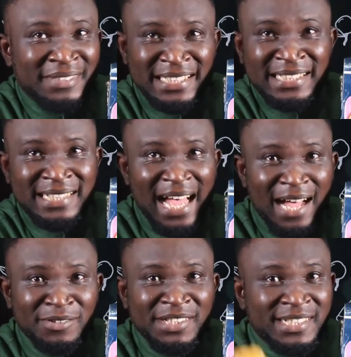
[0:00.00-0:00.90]
This is
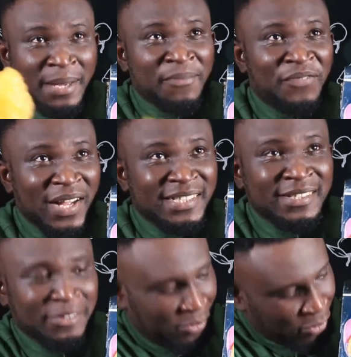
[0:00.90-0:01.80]
how this same fat